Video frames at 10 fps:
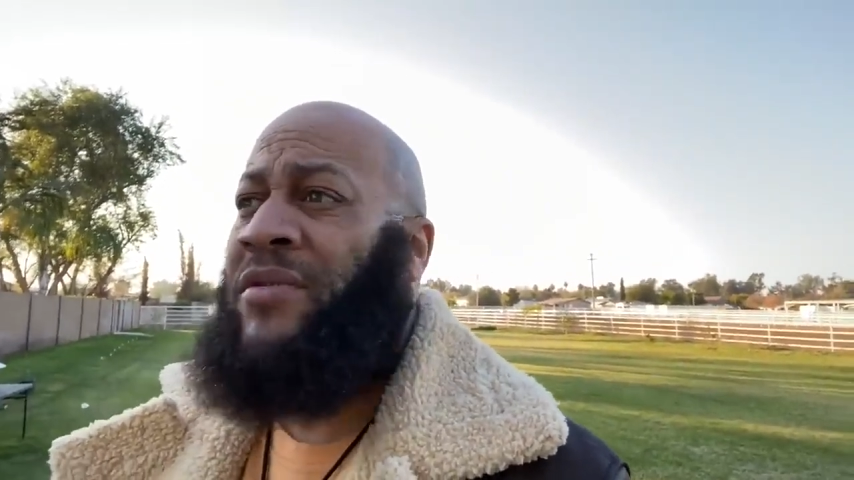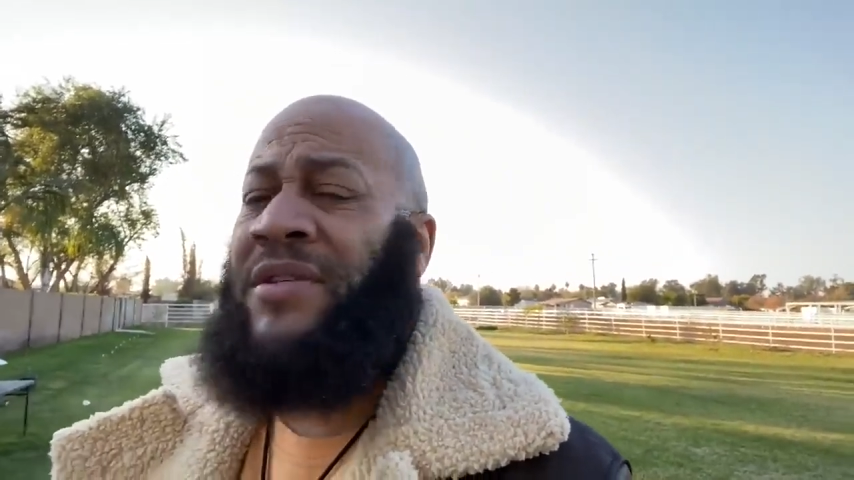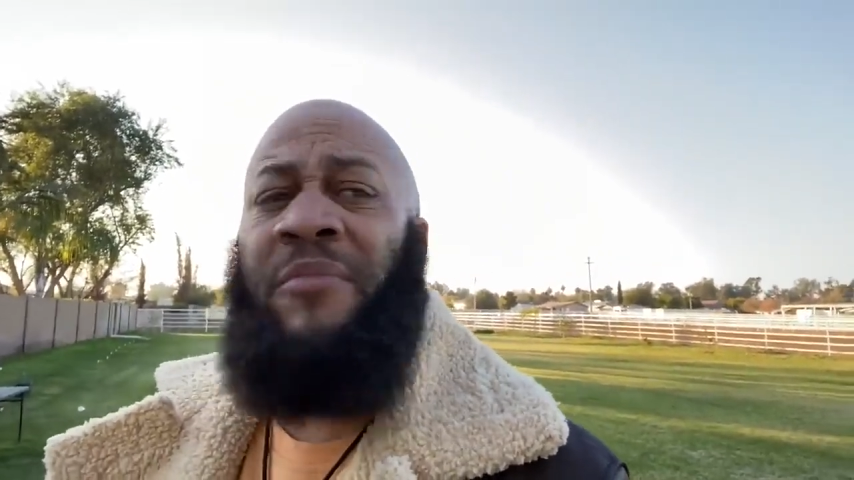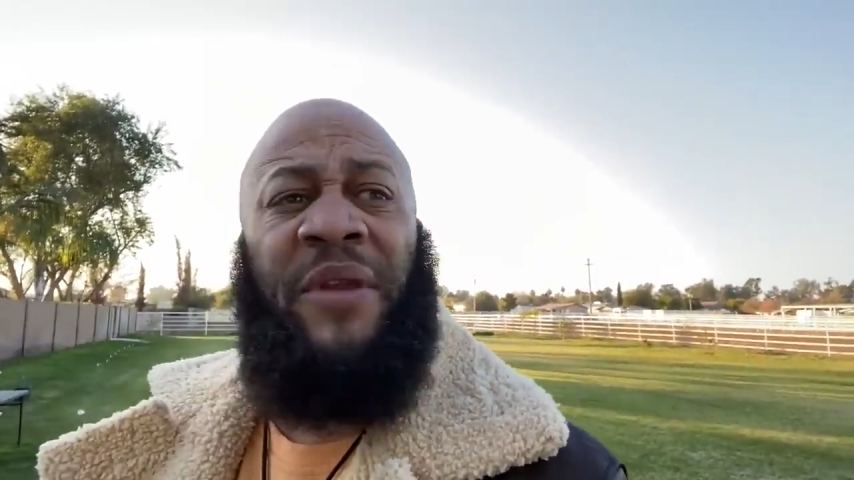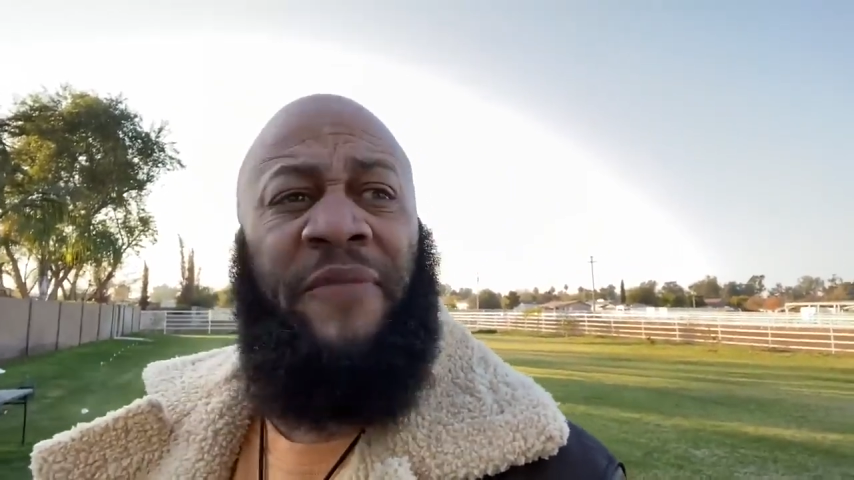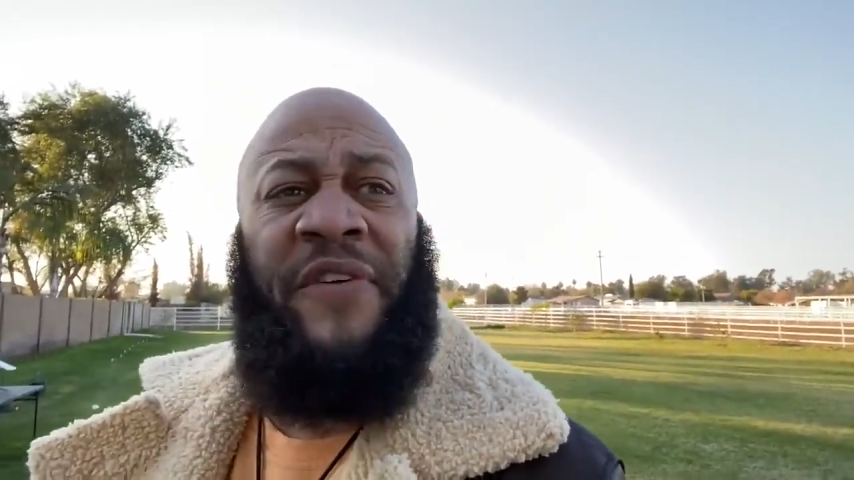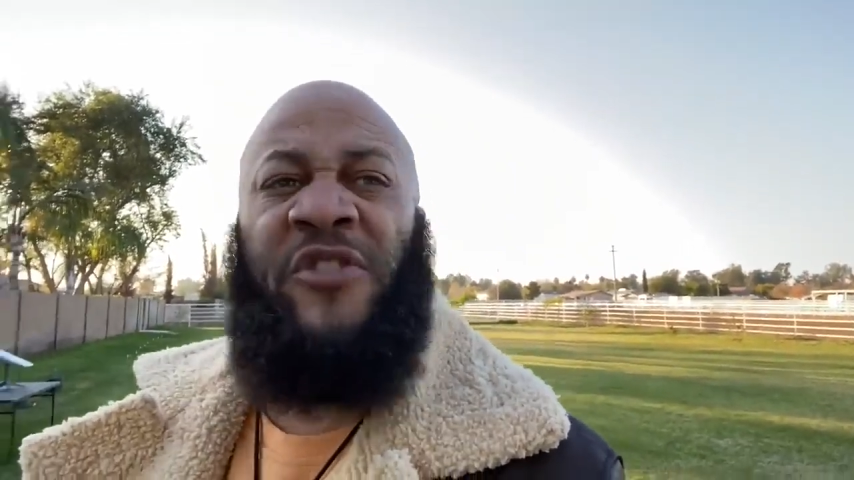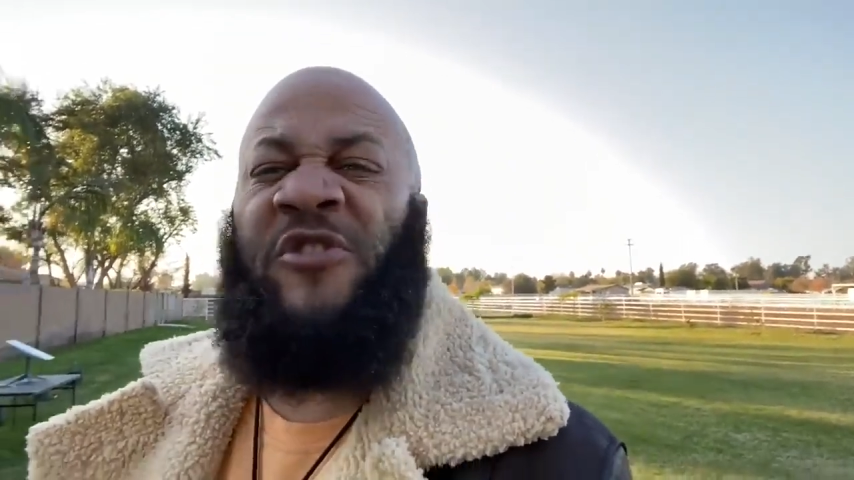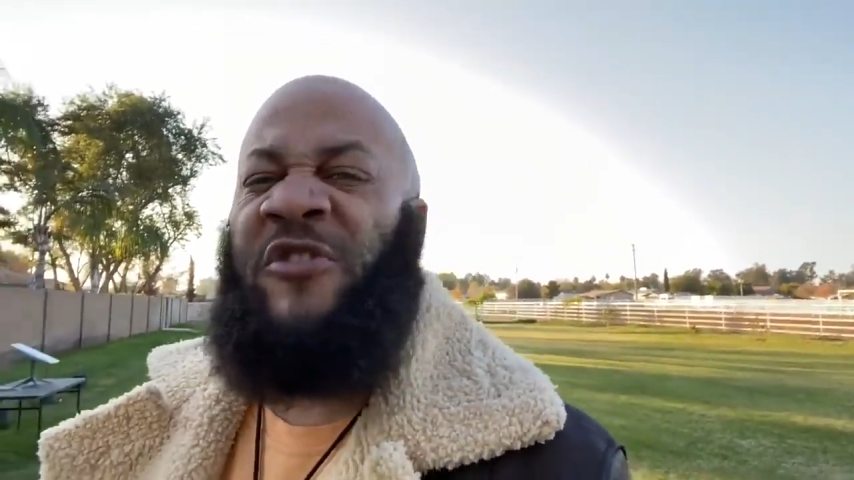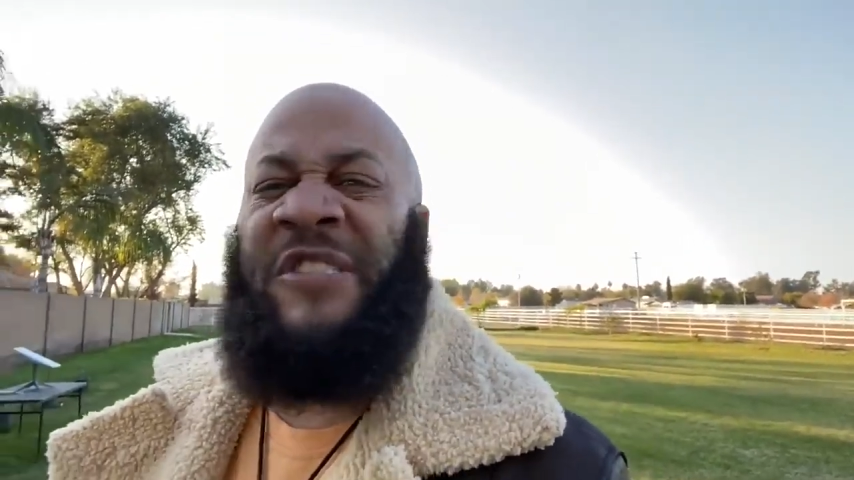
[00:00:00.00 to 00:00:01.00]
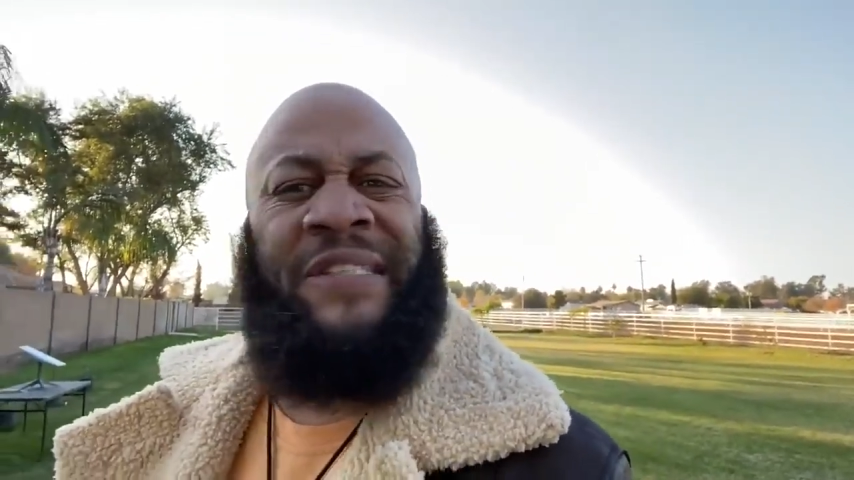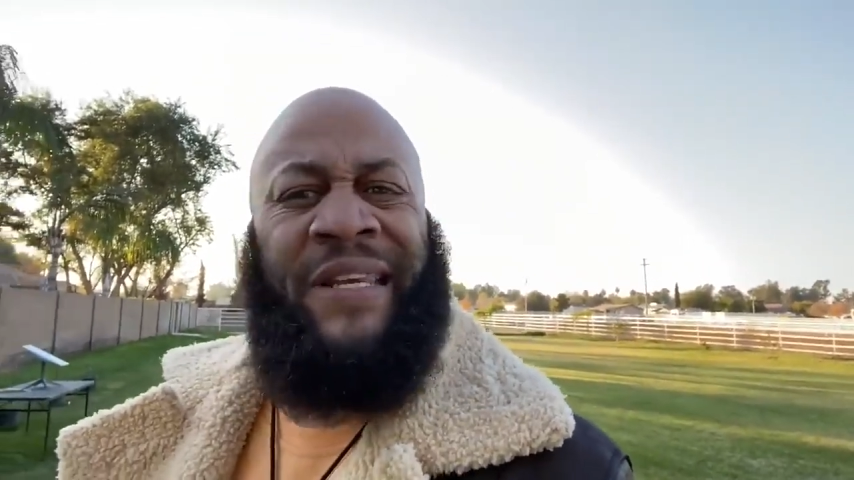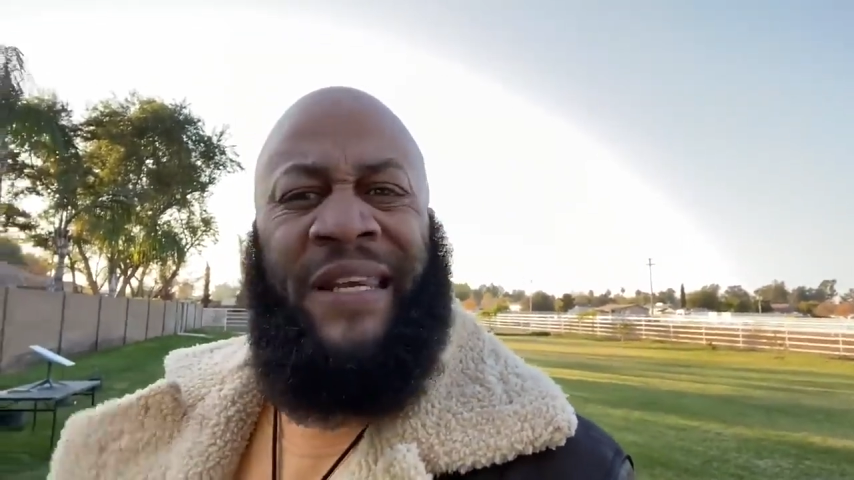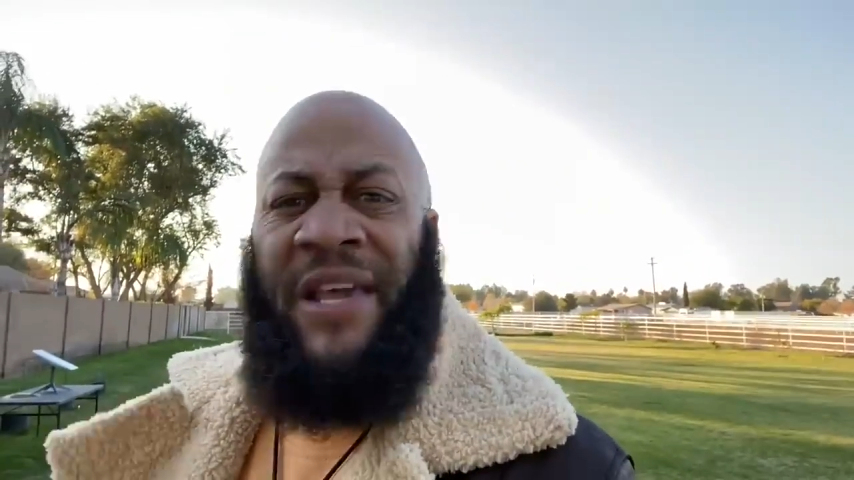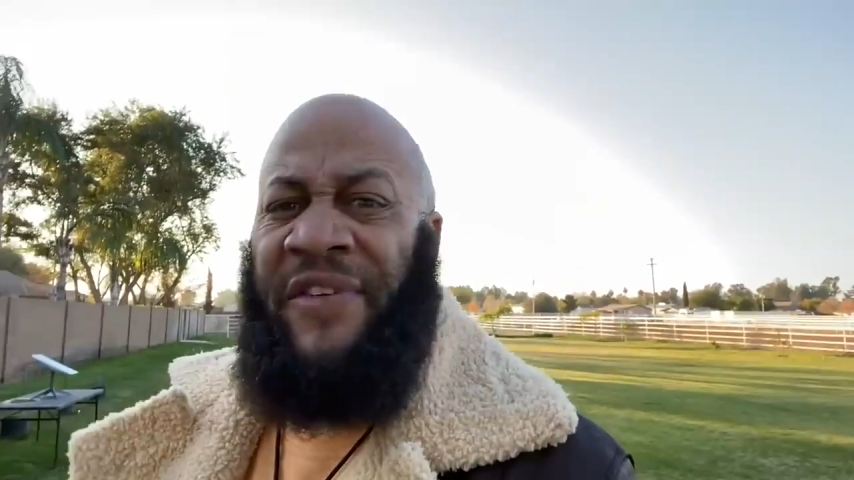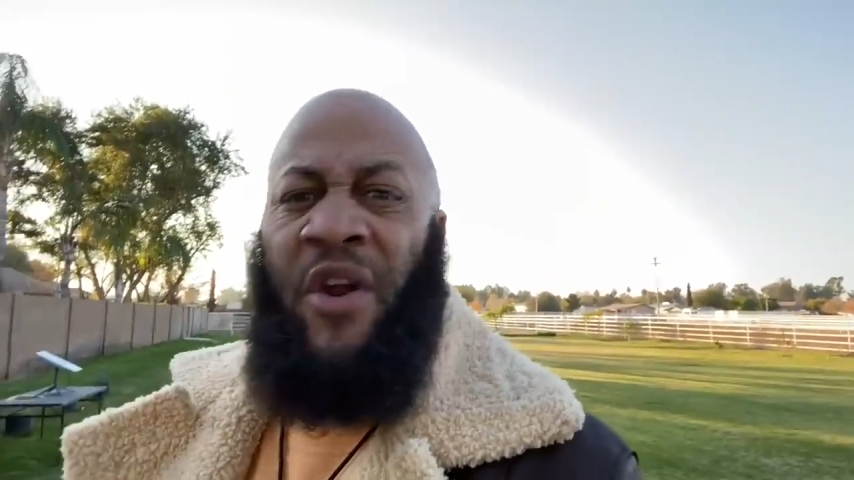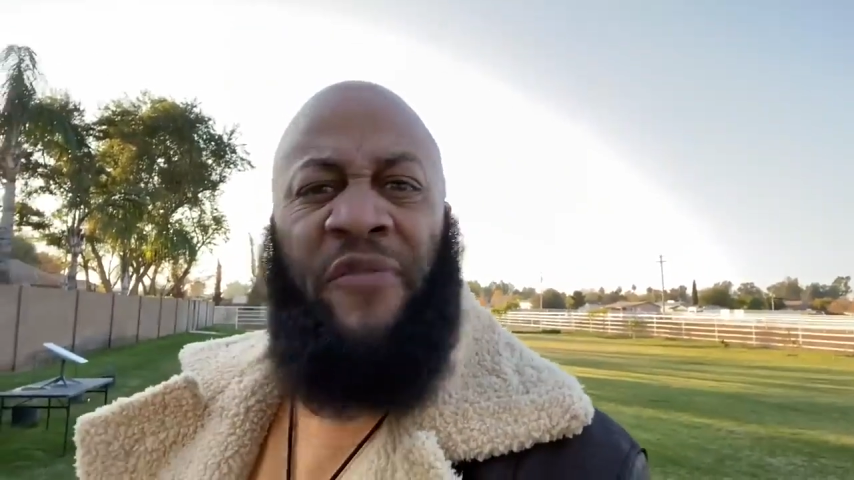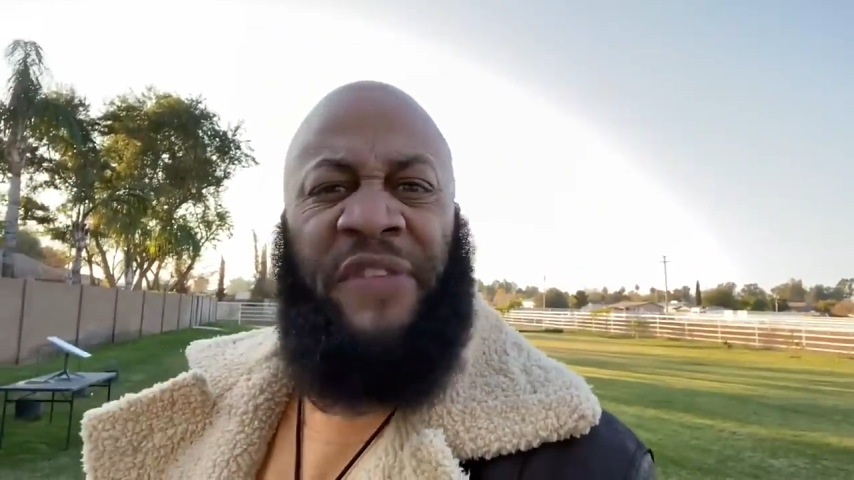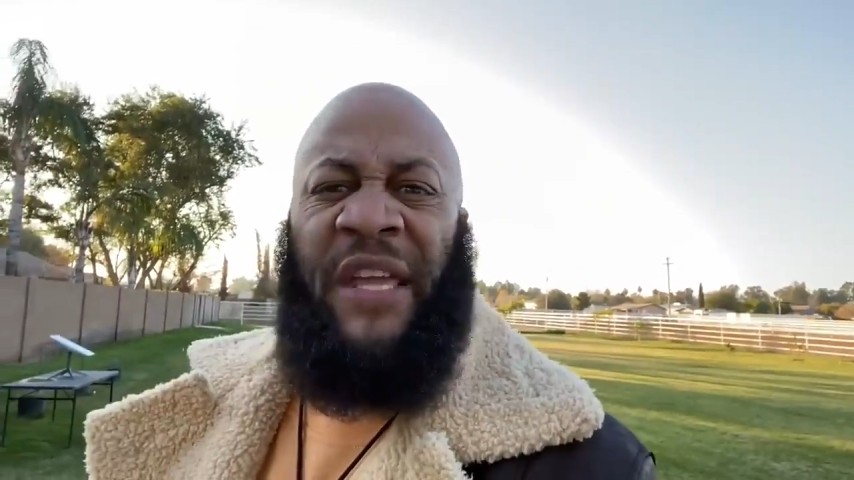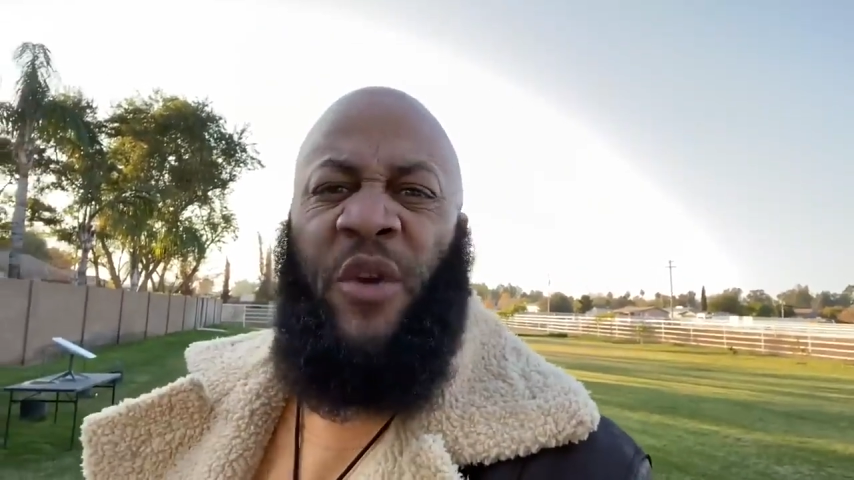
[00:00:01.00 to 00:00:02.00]
Some individuals are just living
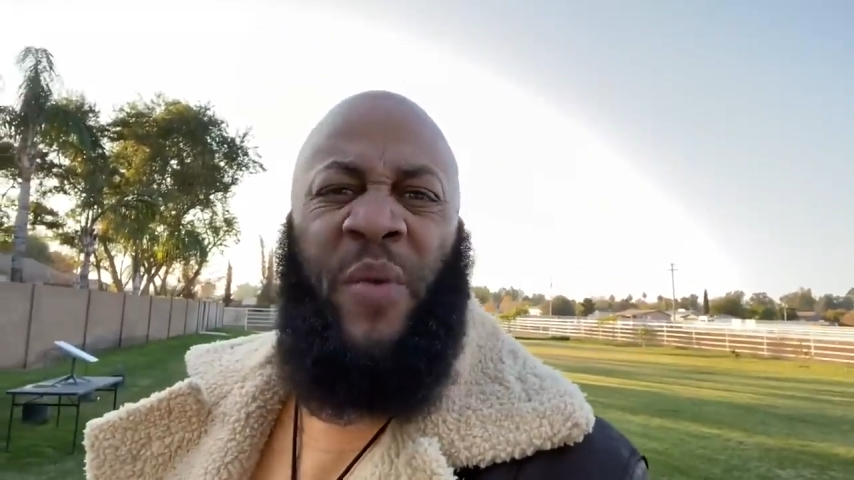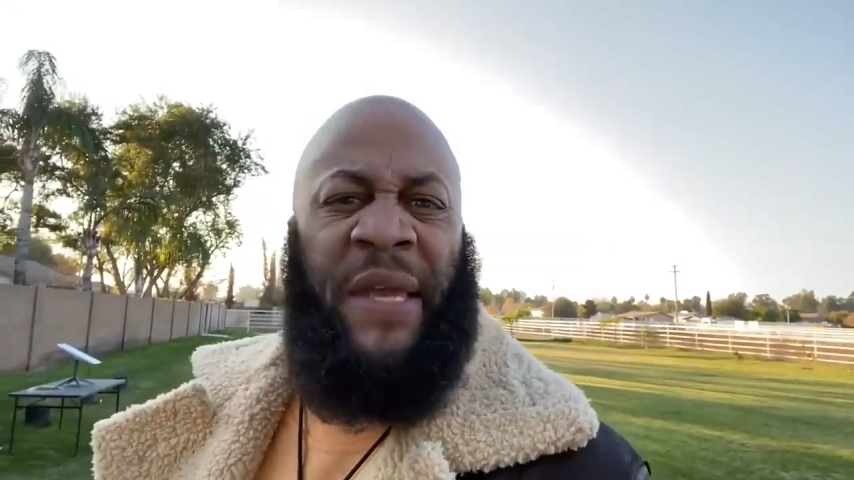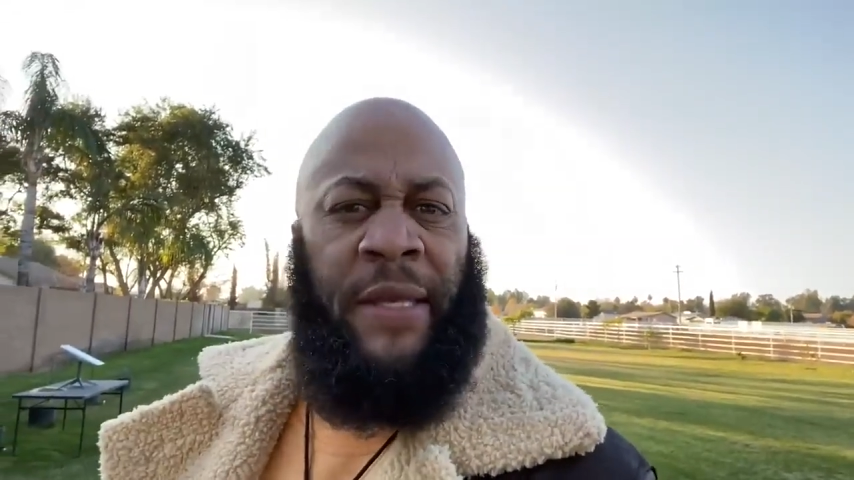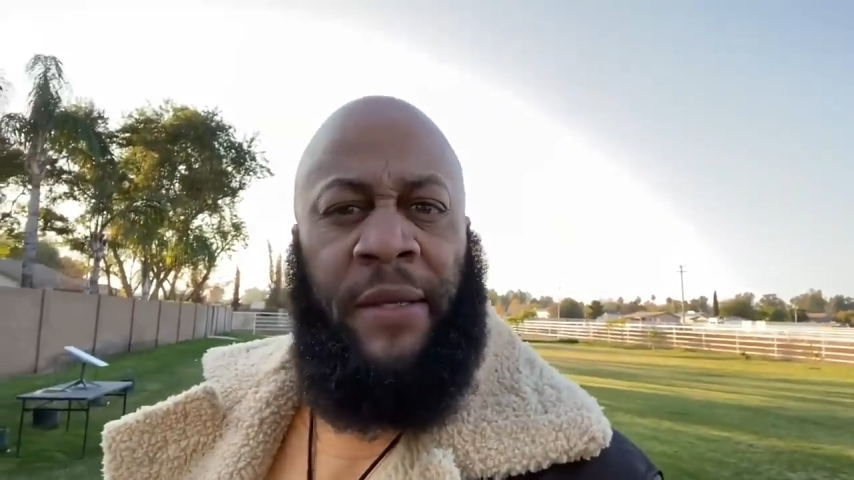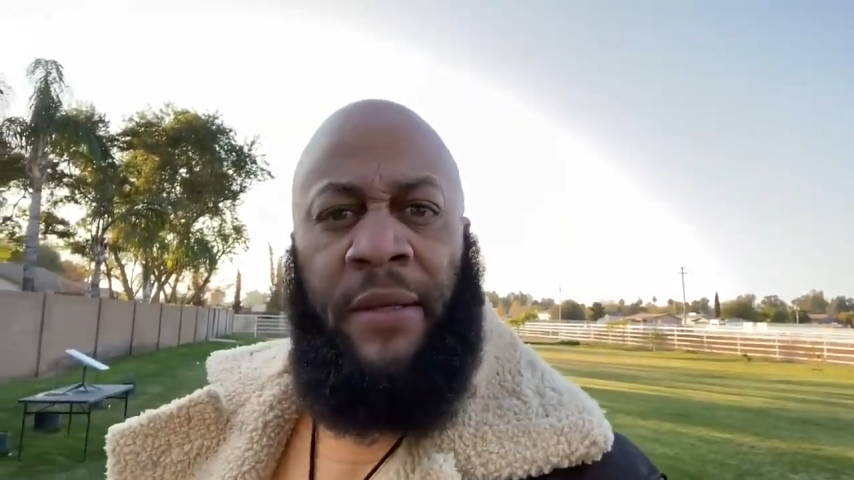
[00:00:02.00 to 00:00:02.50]
off their queen.